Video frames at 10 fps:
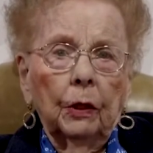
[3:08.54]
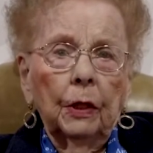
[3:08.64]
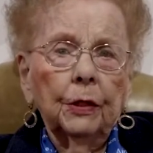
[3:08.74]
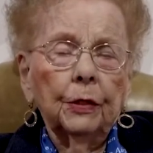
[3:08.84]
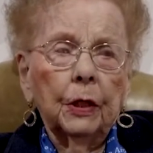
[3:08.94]

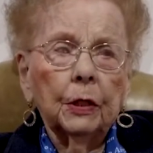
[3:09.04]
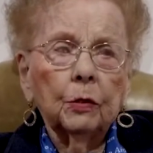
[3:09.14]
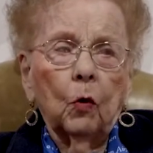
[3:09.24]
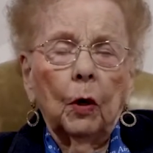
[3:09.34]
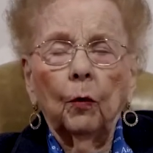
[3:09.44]
it takes
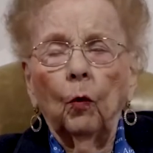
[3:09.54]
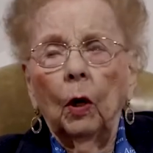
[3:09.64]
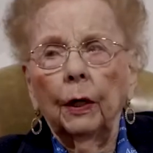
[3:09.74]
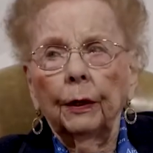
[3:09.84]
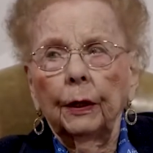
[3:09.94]
quite a
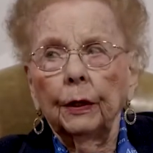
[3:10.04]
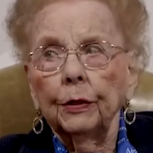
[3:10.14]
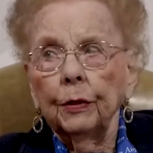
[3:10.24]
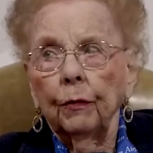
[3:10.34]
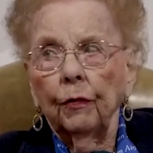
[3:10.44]
while to get
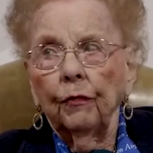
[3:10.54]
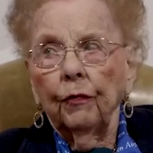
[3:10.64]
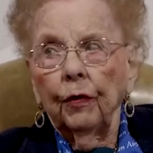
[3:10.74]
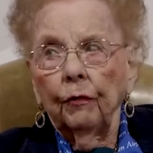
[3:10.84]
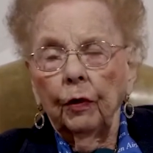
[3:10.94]

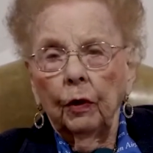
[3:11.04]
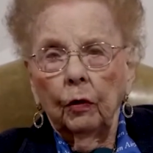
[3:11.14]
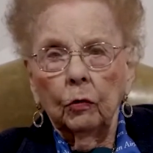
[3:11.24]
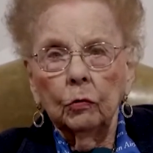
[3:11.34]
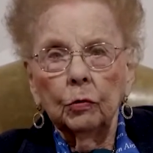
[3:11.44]
75
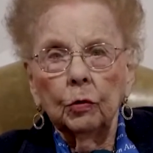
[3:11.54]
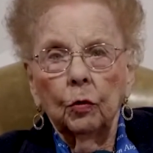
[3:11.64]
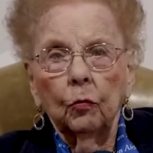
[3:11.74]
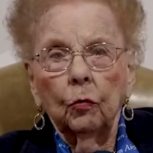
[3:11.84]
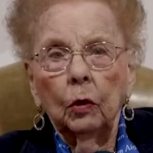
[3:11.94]
hours.
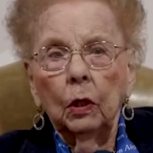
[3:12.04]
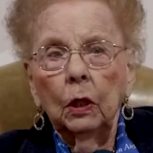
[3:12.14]
So